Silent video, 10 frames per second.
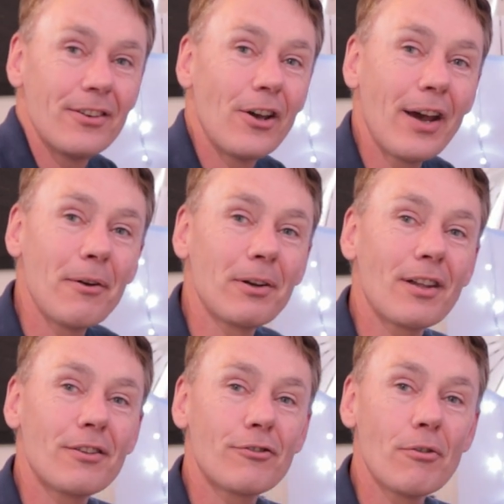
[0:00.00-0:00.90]
You're hearing
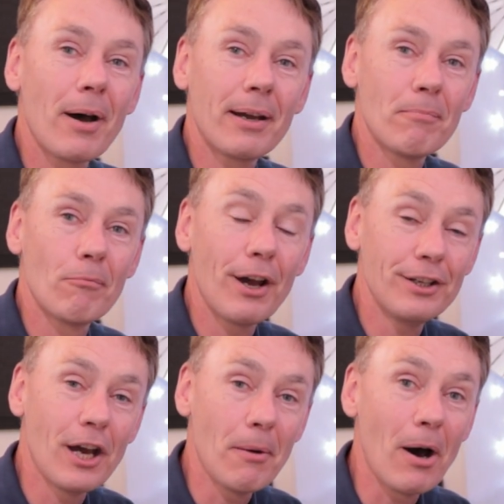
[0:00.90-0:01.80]
this through my
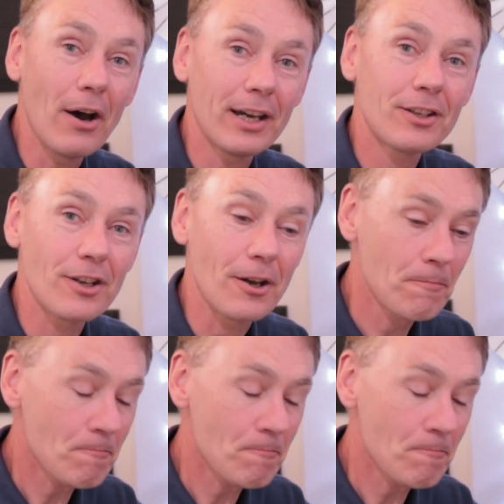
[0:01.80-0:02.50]
radio mic, so